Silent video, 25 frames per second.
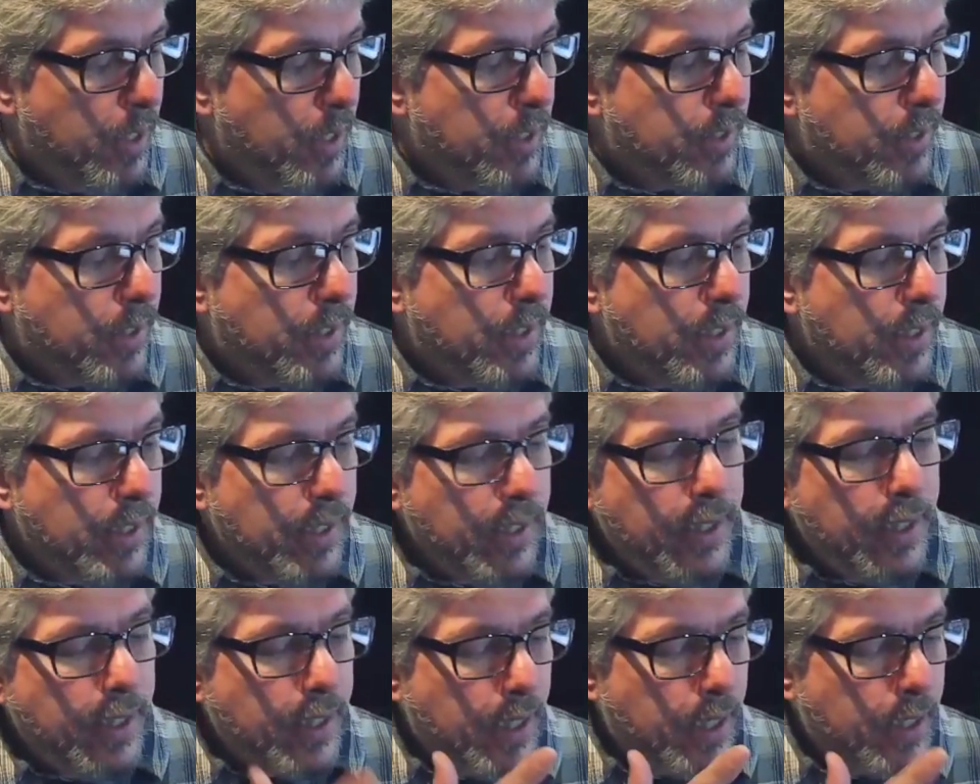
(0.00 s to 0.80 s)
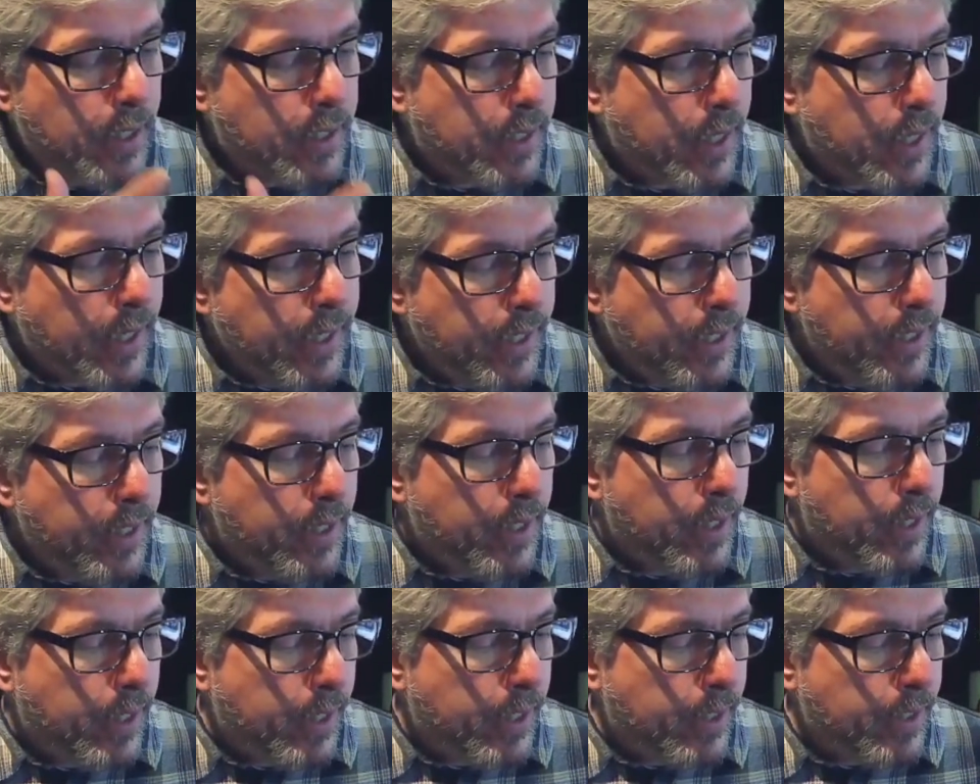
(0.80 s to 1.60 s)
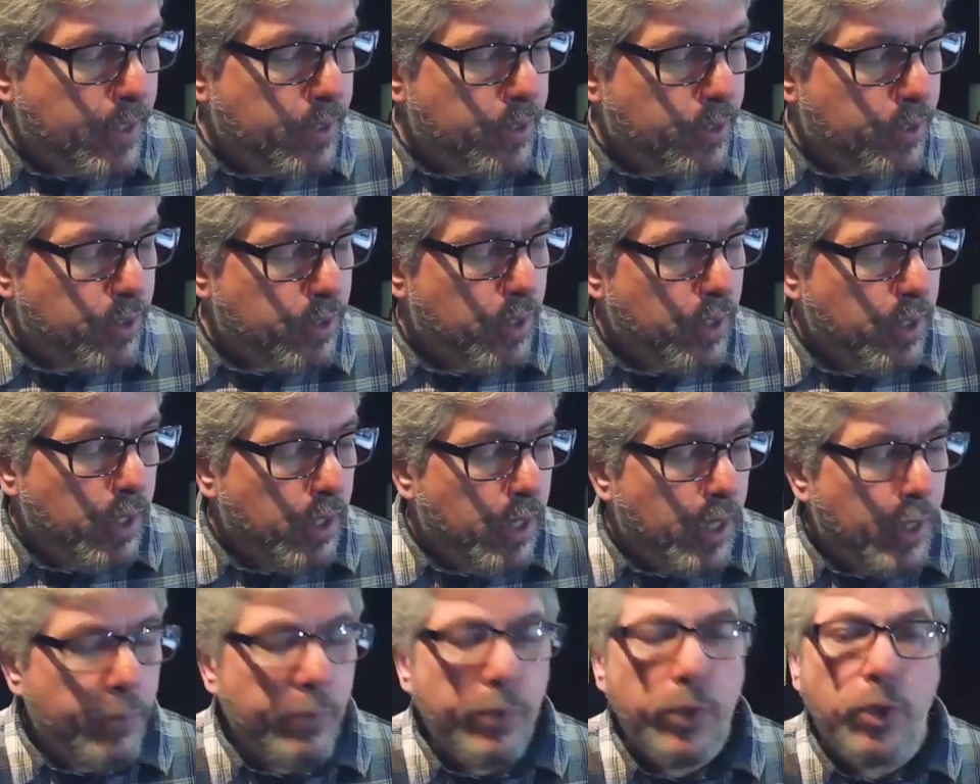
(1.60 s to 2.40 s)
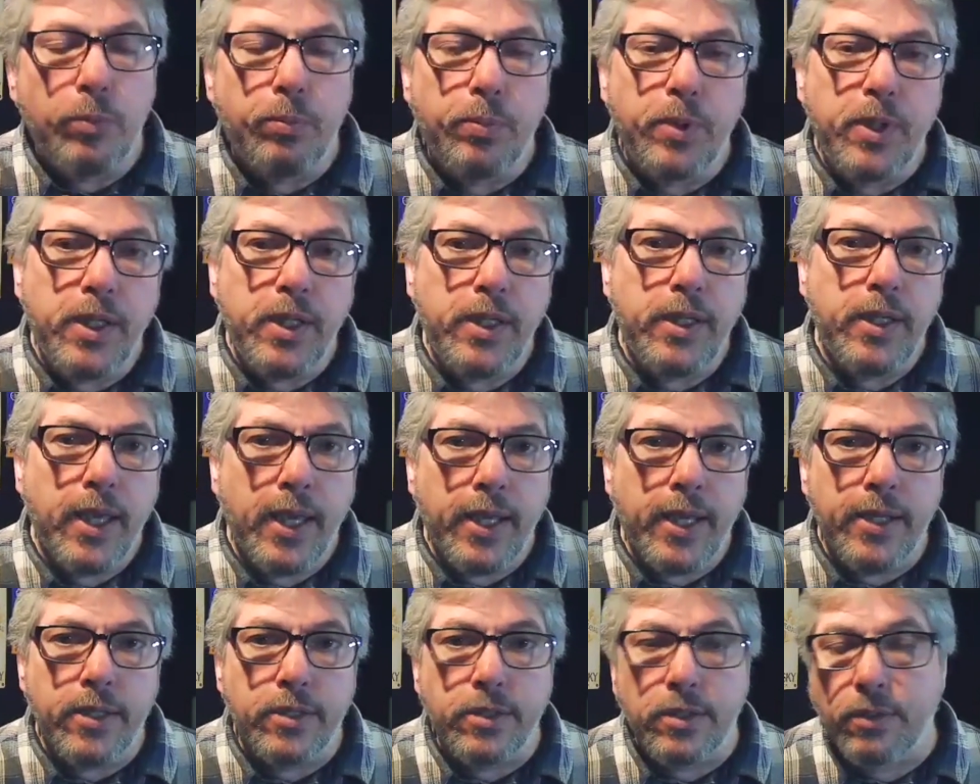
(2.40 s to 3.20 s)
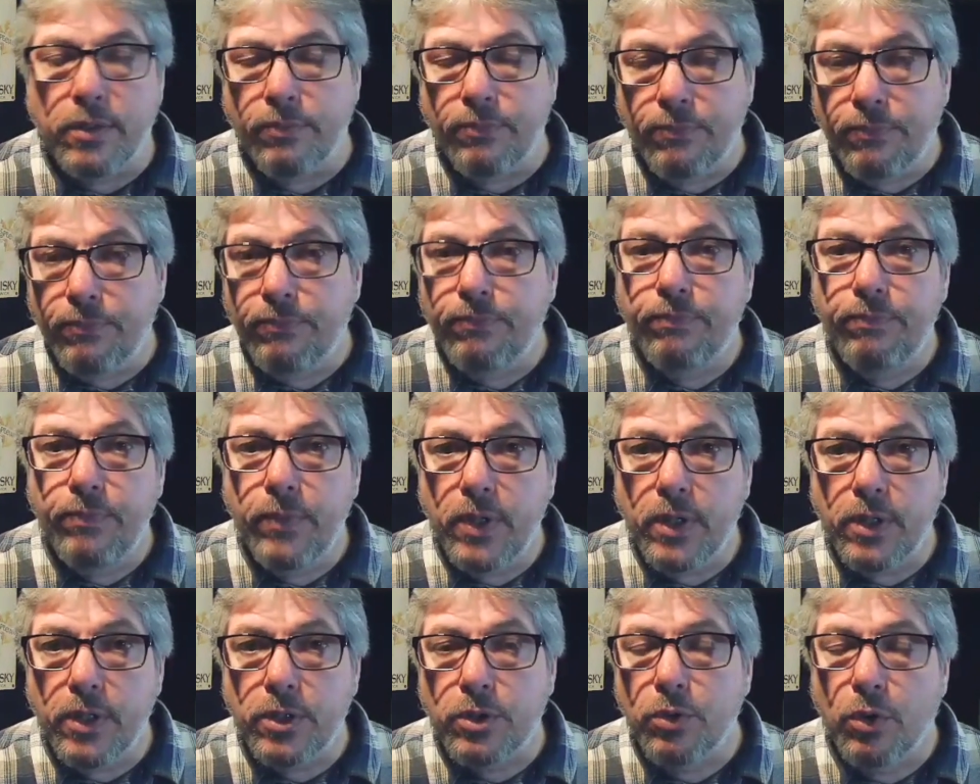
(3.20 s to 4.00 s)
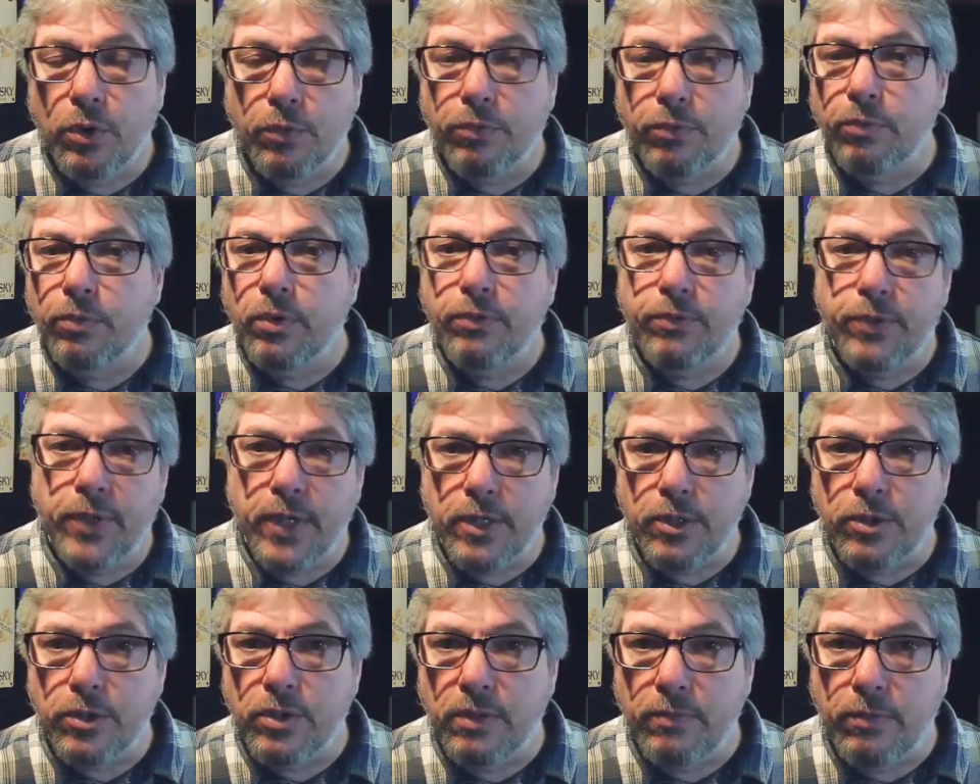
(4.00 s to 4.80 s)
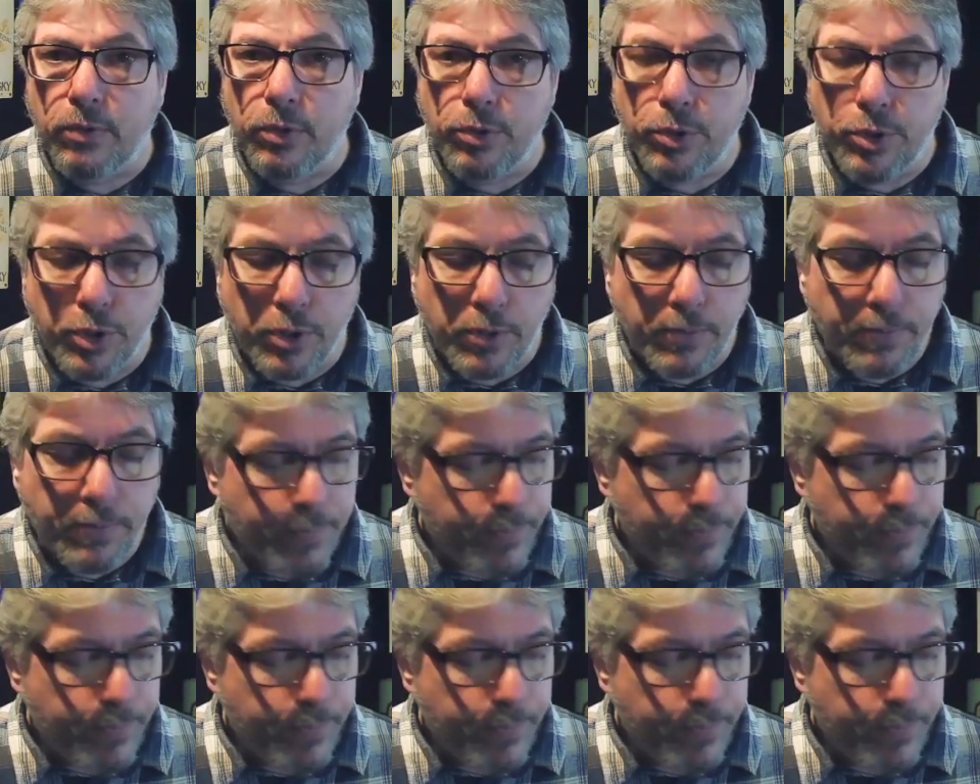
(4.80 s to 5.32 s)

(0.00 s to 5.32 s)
Caira is "it will be," and it's a song from the French Revolution.